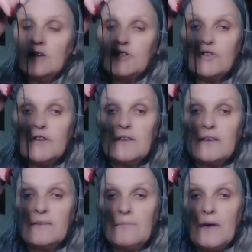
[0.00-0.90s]
During
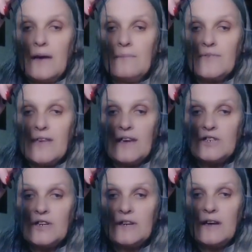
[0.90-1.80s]
this
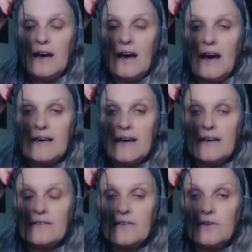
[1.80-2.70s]
session, I
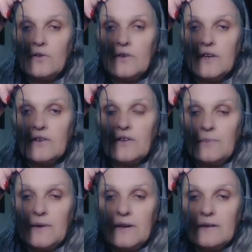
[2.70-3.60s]
ask that only good
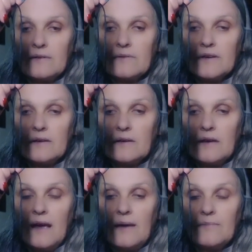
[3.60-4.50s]
spirit
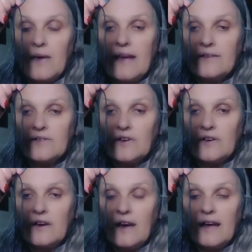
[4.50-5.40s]

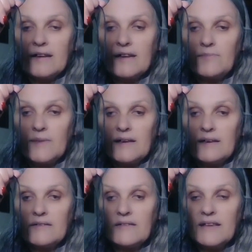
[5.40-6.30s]
enter and give
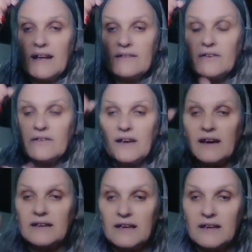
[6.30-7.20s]
me the answers that
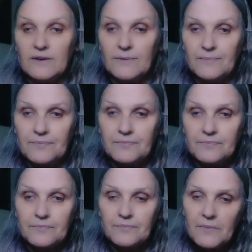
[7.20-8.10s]
I need.
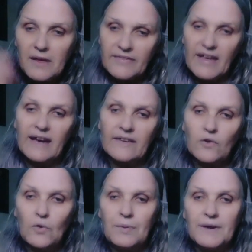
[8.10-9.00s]
That is
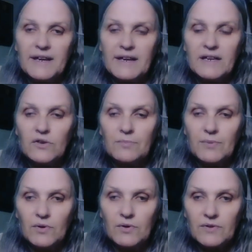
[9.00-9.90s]
opening your
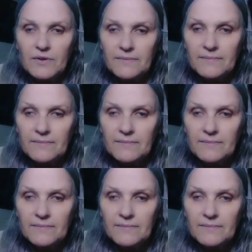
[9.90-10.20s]
board.